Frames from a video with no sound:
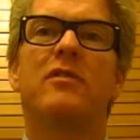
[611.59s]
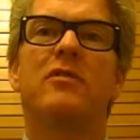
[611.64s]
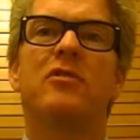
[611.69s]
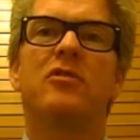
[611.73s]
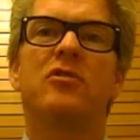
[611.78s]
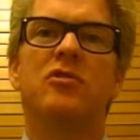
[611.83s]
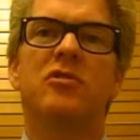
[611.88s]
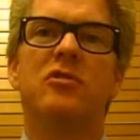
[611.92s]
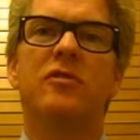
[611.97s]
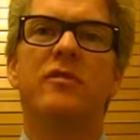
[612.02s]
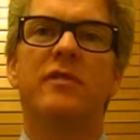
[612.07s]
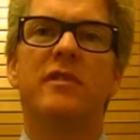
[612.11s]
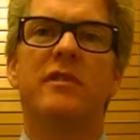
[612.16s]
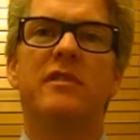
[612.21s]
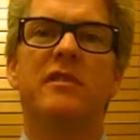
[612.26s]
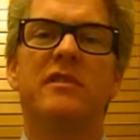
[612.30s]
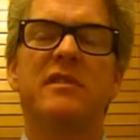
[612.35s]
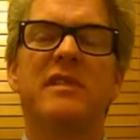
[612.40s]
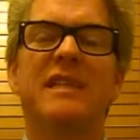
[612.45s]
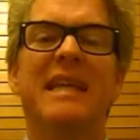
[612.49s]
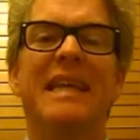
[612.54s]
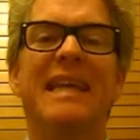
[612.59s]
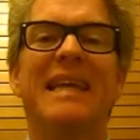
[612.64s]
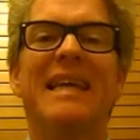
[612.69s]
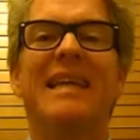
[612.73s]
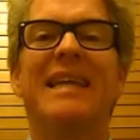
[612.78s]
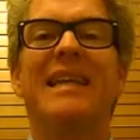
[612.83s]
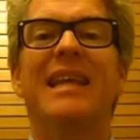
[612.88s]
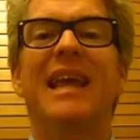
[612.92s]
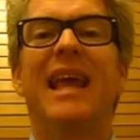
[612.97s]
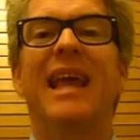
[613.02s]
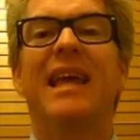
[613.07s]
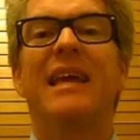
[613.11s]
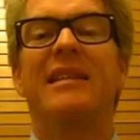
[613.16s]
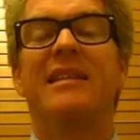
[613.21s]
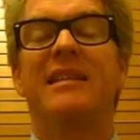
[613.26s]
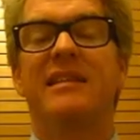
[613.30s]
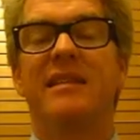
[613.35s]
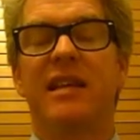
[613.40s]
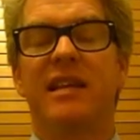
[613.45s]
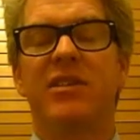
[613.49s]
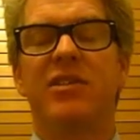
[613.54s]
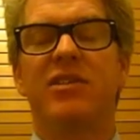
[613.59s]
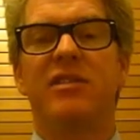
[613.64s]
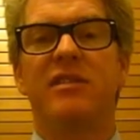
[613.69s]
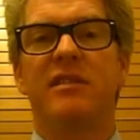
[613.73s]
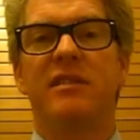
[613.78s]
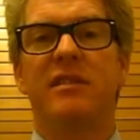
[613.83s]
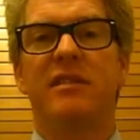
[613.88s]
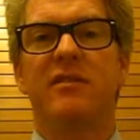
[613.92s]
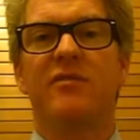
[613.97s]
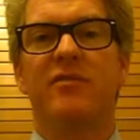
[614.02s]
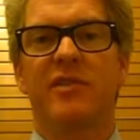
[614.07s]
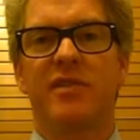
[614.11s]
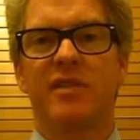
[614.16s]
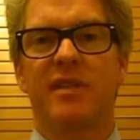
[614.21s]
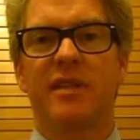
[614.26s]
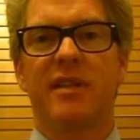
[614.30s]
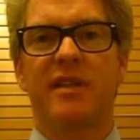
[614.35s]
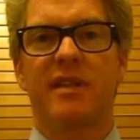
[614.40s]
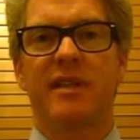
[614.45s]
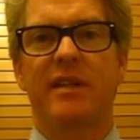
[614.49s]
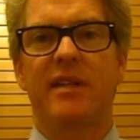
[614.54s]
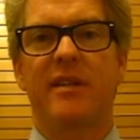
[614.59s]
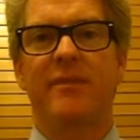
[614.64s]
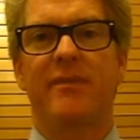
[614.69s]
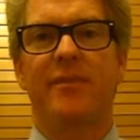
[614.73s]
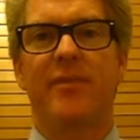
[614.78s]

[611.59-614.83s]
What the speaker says: juveniles in a detention facility?